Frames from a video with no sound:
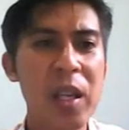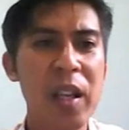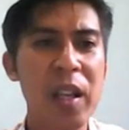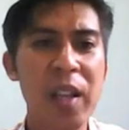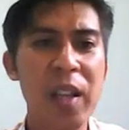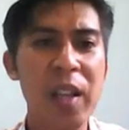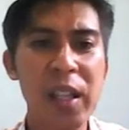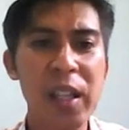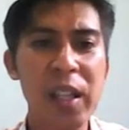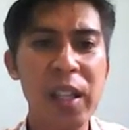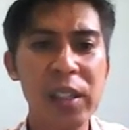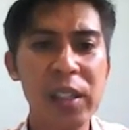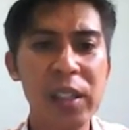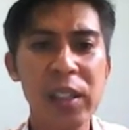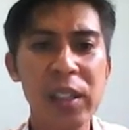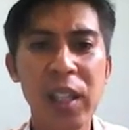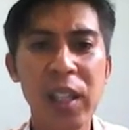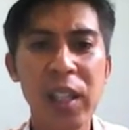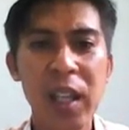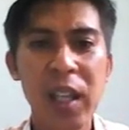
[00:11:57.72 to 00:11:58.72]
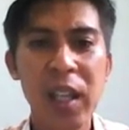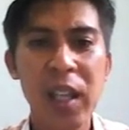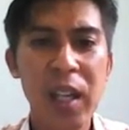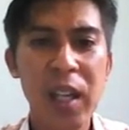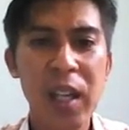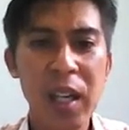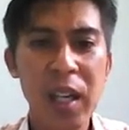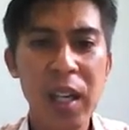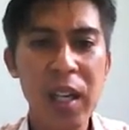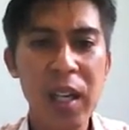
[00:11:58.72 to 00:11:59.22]
and that is
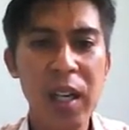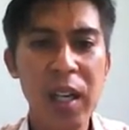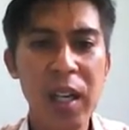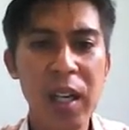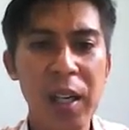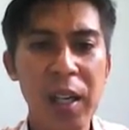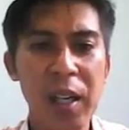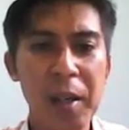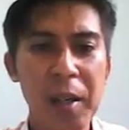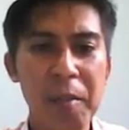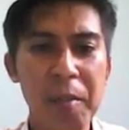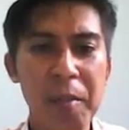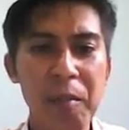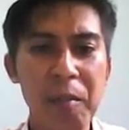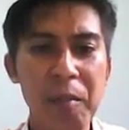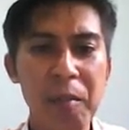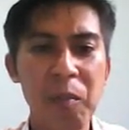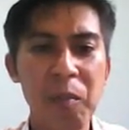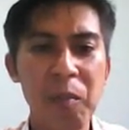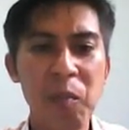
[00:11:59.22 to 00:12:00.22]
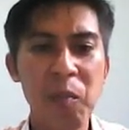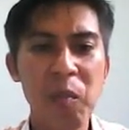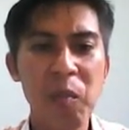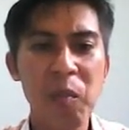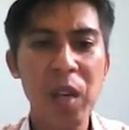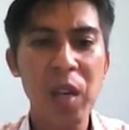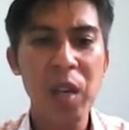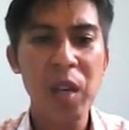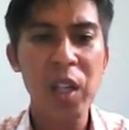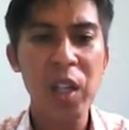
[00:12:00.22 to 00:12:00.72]
a
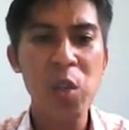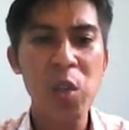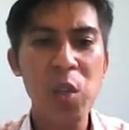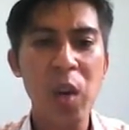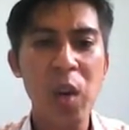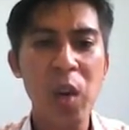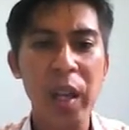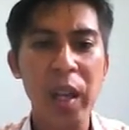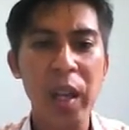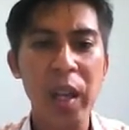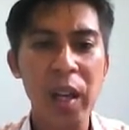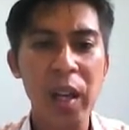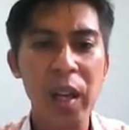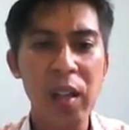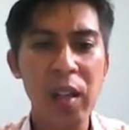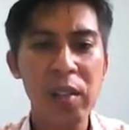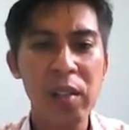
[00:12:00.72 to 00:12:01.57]
URL.